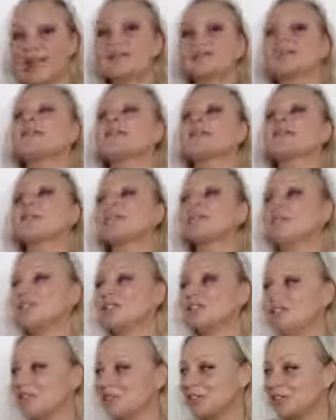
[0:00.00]
Yes,
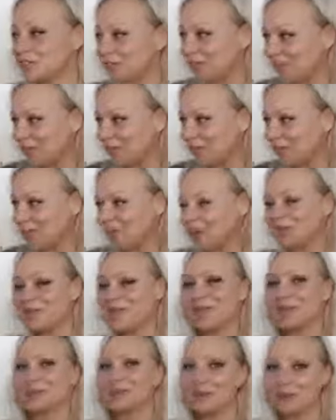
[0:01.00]
we start on the 5th of
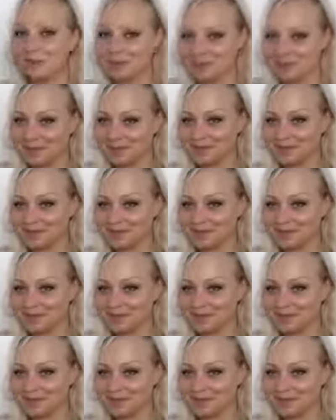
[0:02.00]
April.